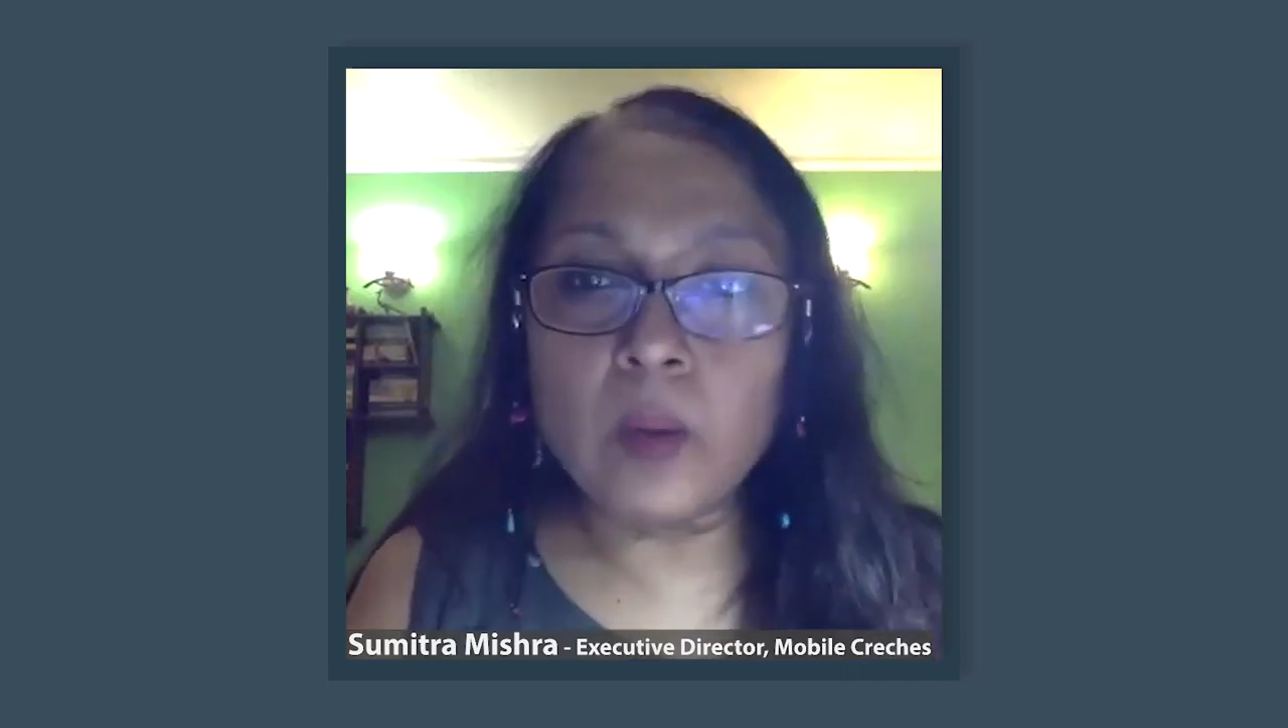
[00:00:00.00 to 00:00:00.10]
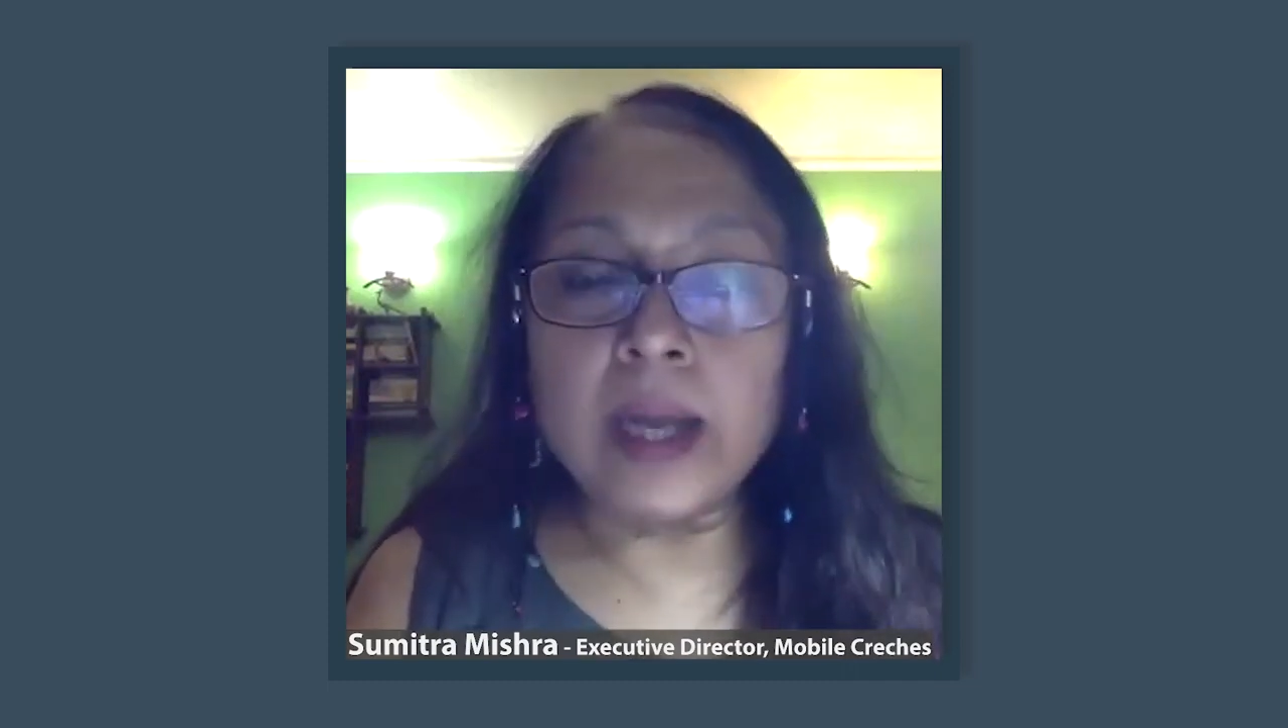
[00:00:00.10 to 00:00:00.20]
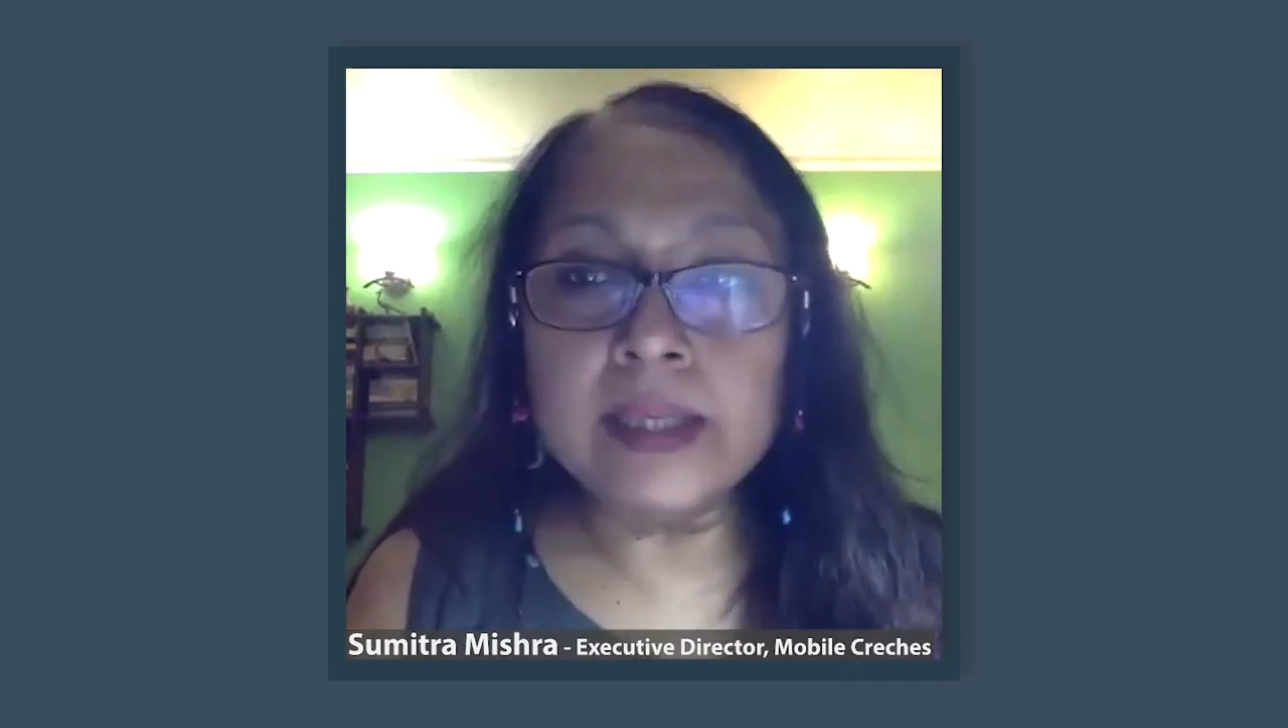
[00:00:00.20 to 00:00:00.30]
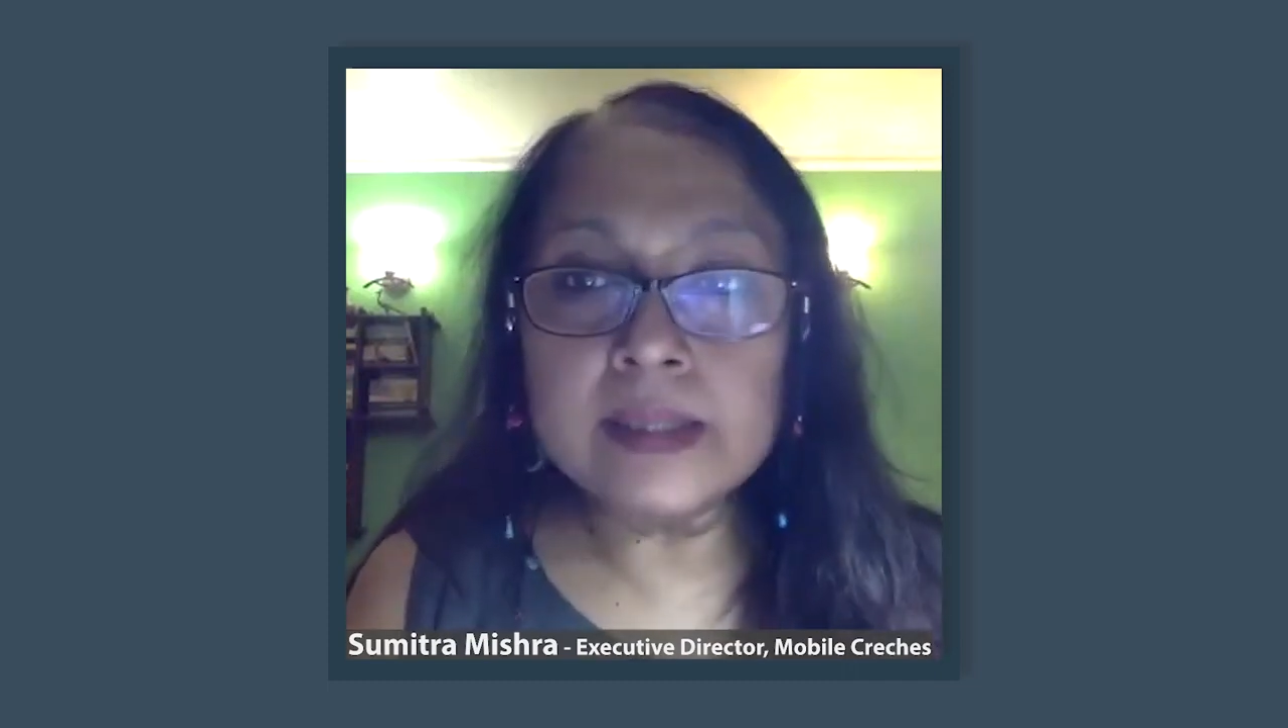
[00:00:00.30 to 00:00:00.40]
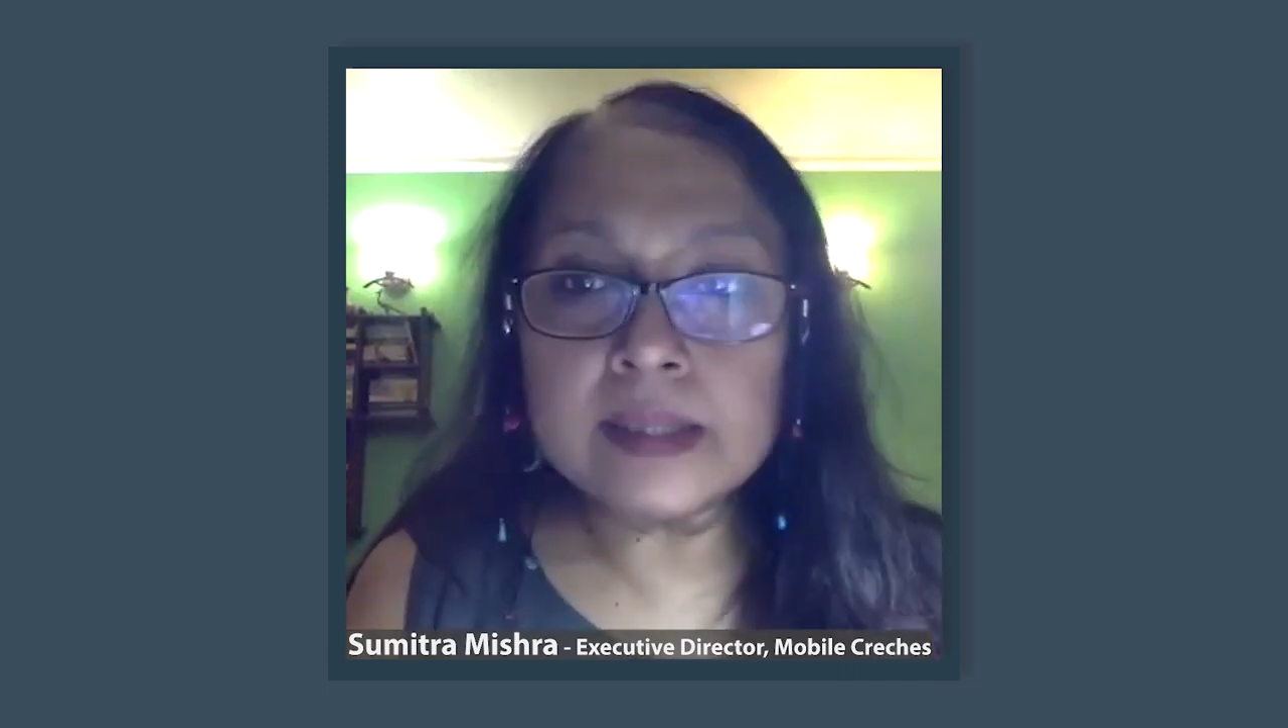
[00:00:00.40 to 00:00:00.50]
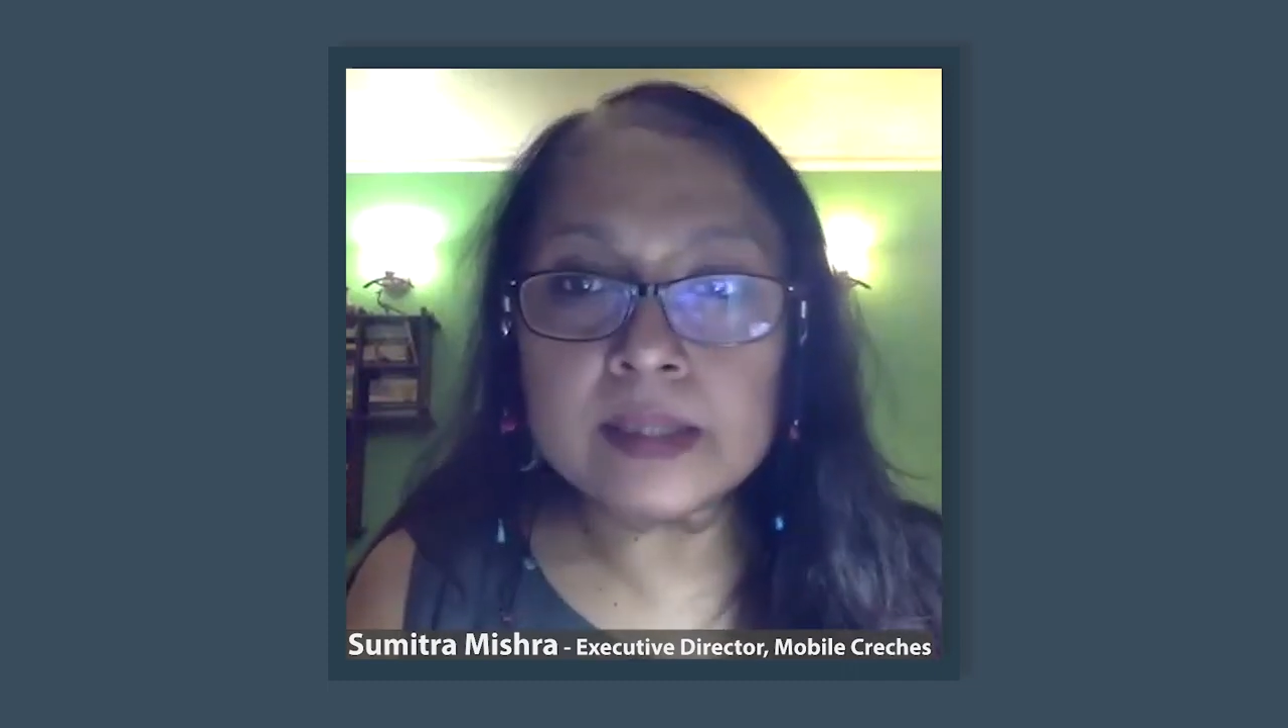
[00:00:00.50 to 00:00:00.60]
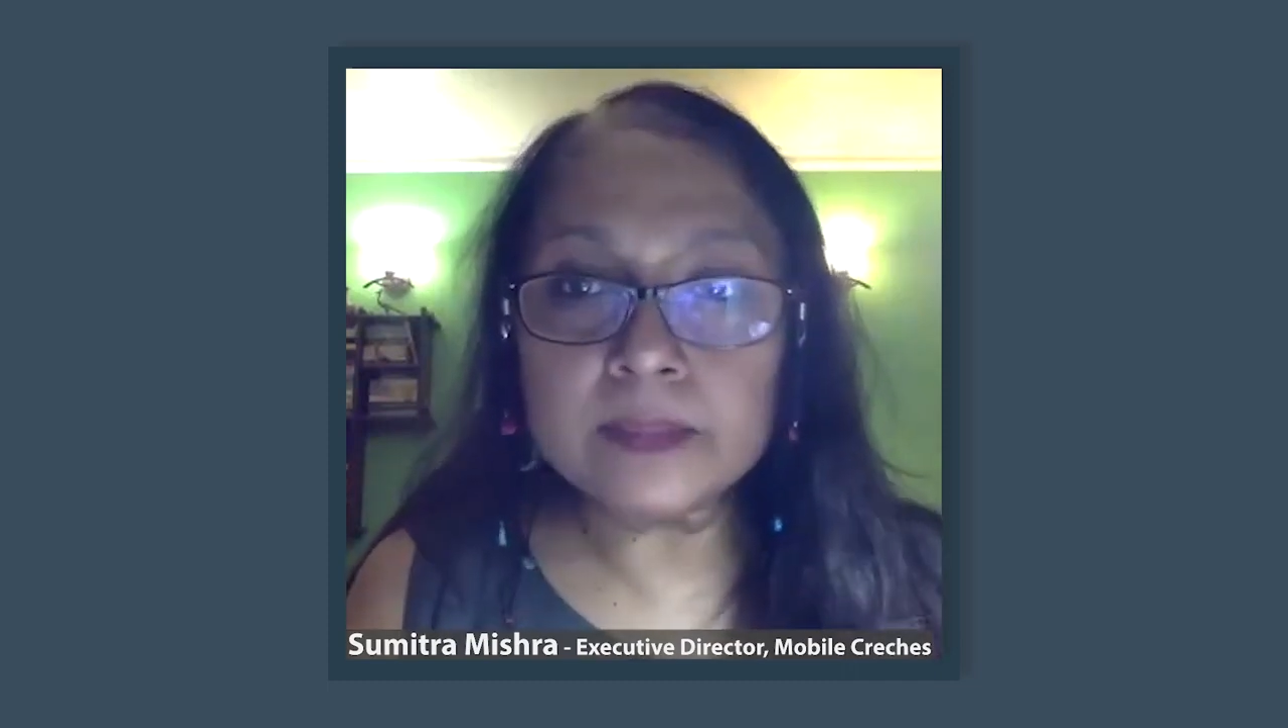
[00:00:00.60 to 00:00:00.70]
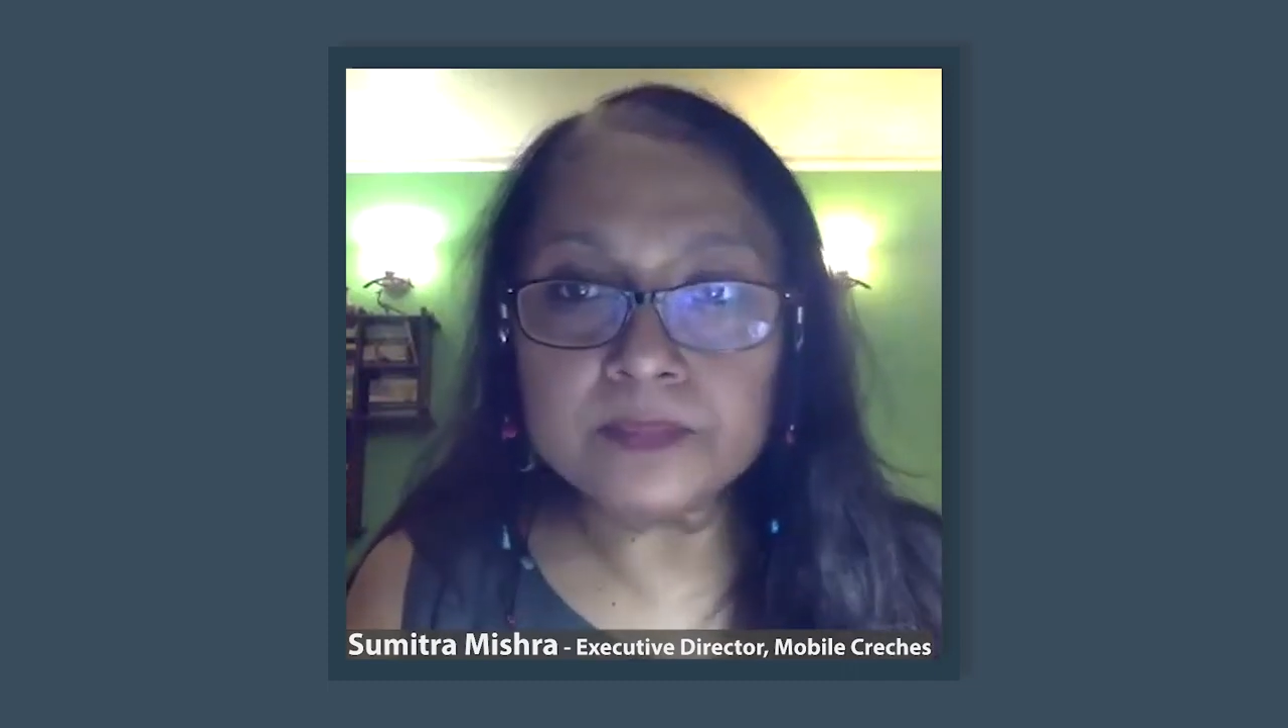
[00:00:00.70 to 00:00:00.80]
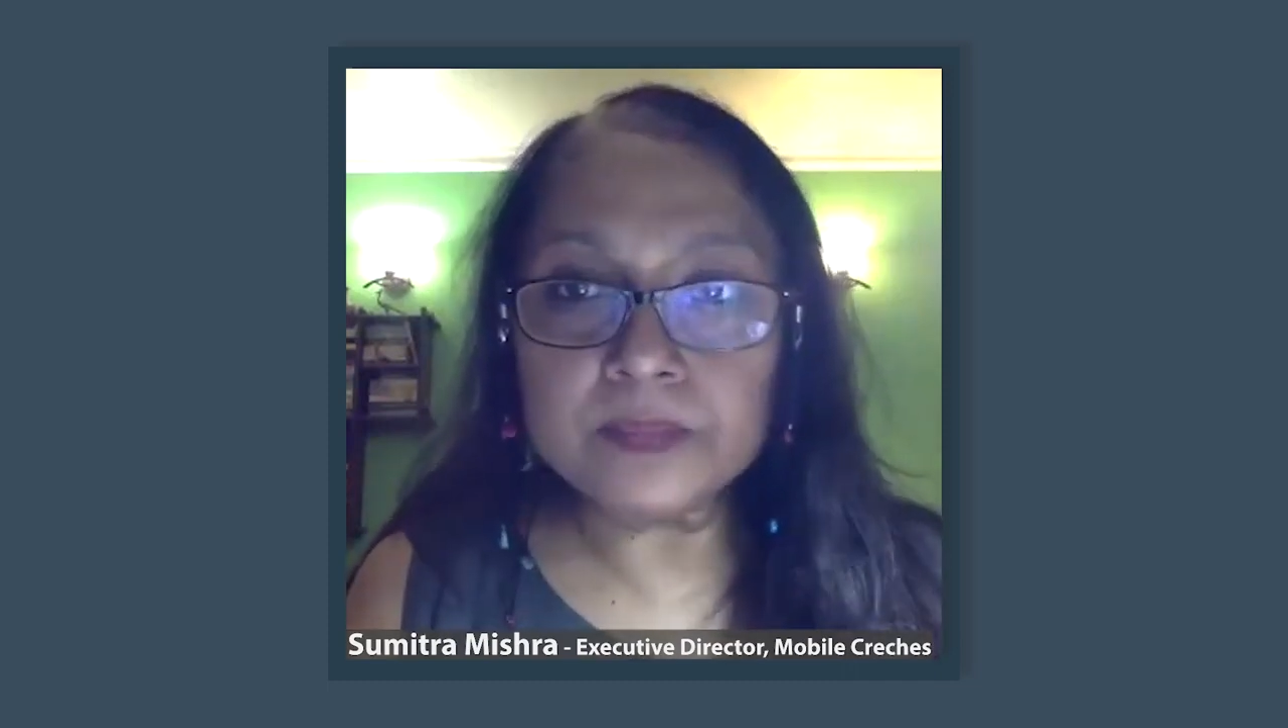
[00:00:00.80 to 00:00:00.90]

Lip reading: whilst